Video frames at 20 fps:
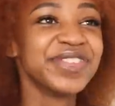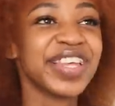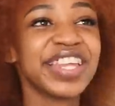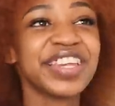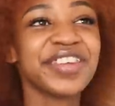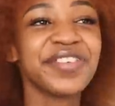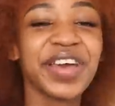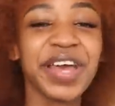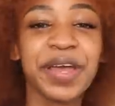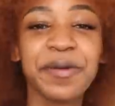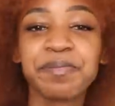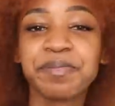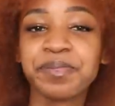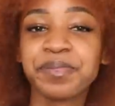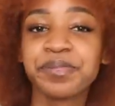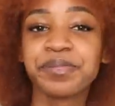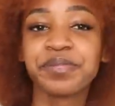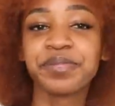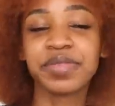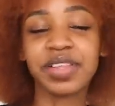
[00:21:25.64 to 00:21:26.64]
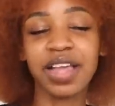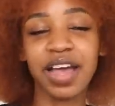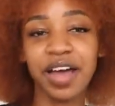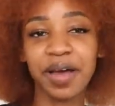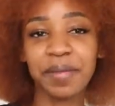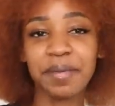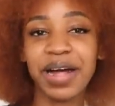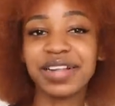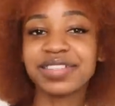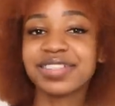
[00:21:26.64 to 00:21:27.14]
Anyway,
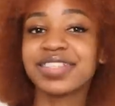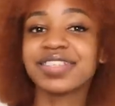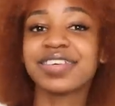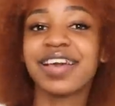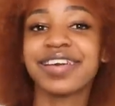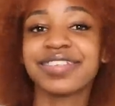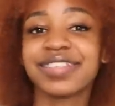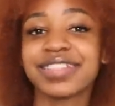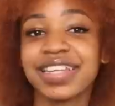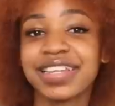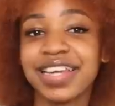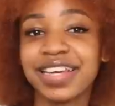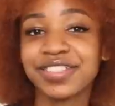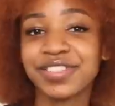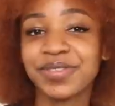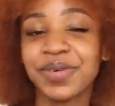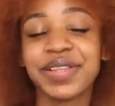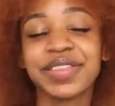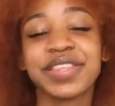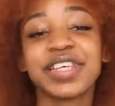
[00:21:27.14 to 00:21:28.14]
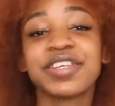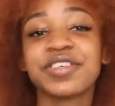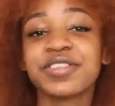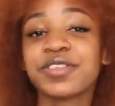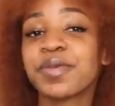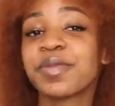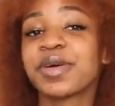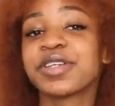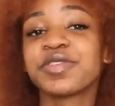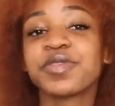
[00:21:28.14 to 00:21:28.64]
um, I'll see you guys in the next one. Thank you
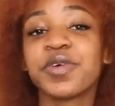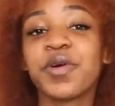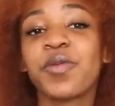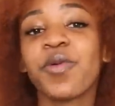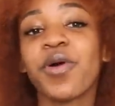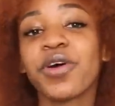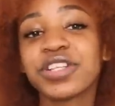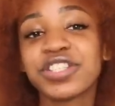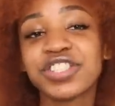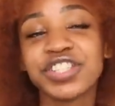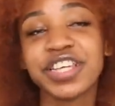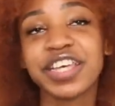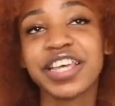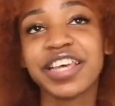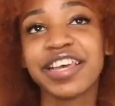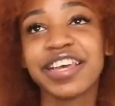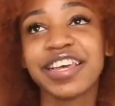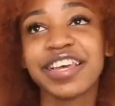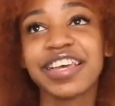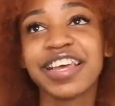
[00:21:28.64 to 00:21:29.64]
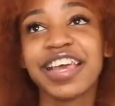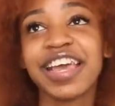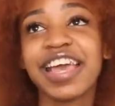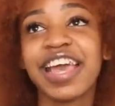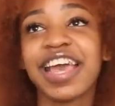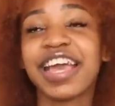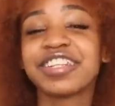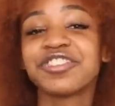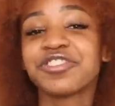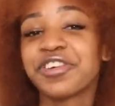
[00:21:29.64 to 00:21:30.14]
so much for watching
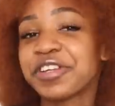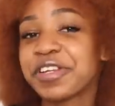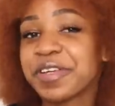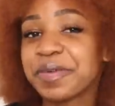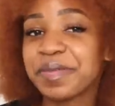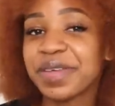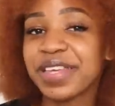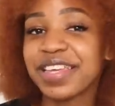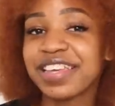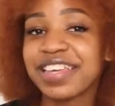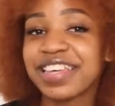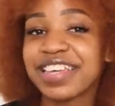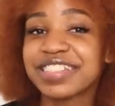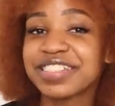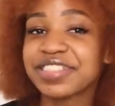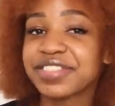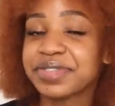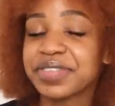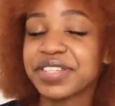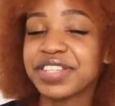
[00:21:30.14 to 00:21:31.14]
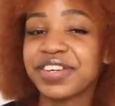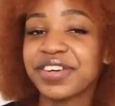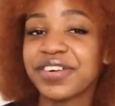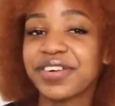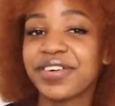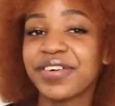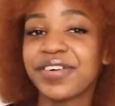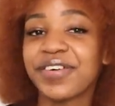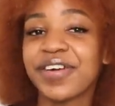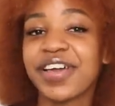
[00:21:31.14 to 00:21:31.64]
and joining me in this
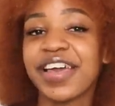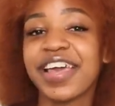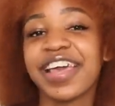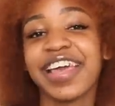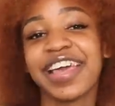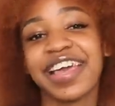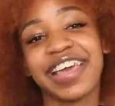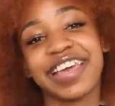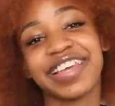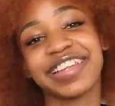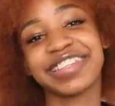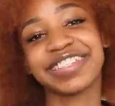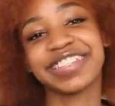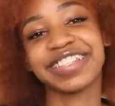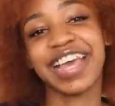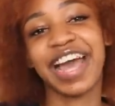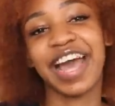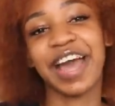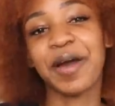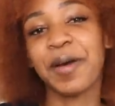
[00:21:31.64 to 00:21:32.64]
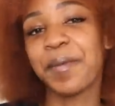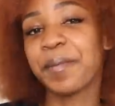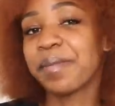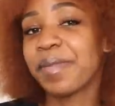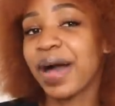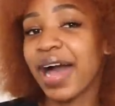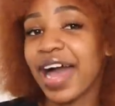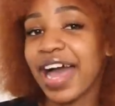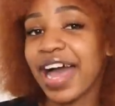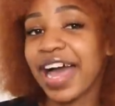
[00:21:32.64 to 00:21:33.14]
video. And yeah,
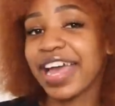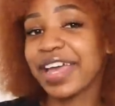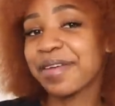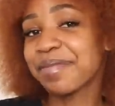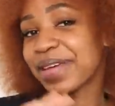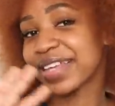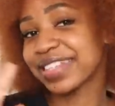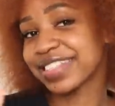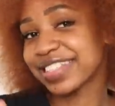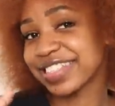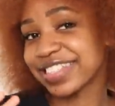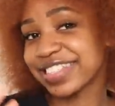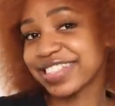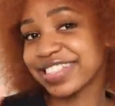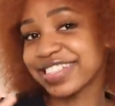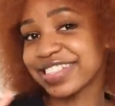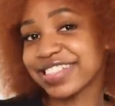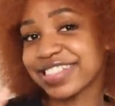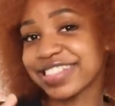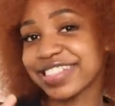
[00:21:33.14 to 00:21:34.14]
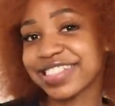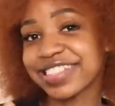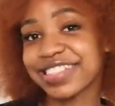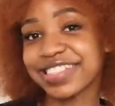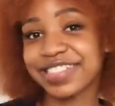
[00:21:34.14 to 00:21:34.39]
bye besties.